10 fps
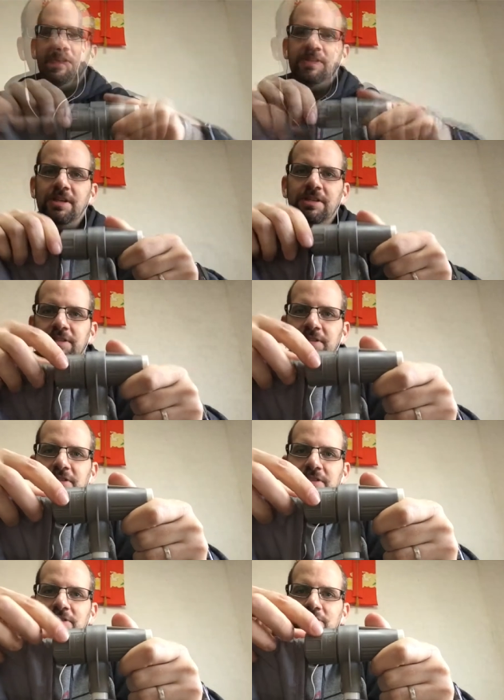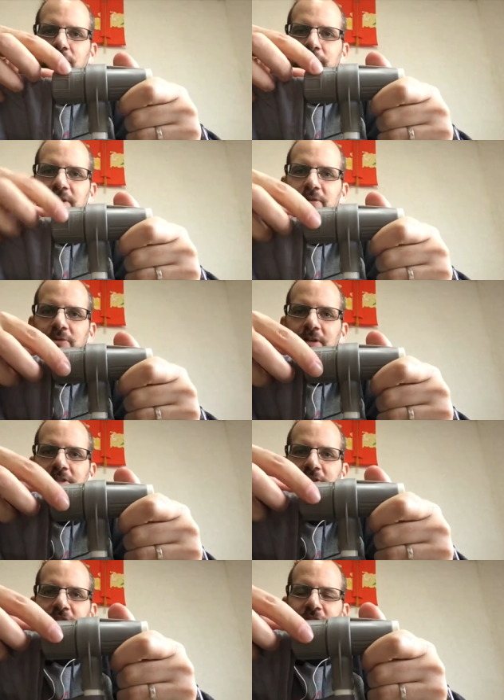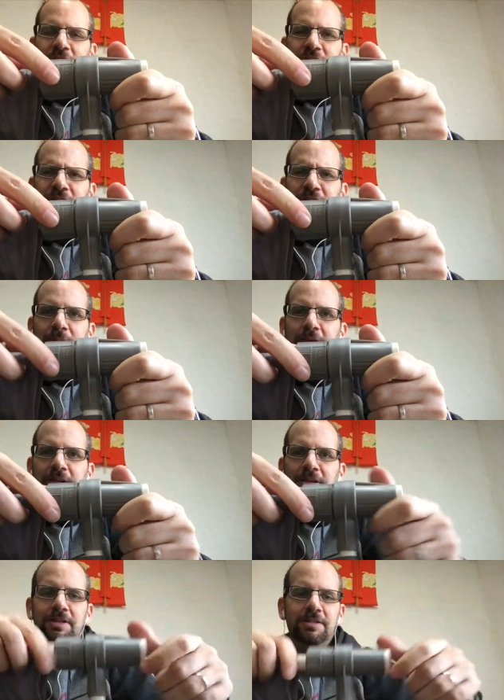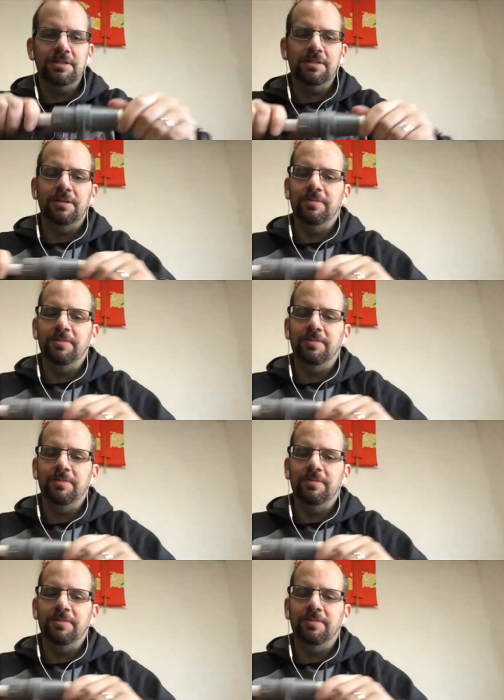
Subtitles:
It says nobiru and chizimi, I guess.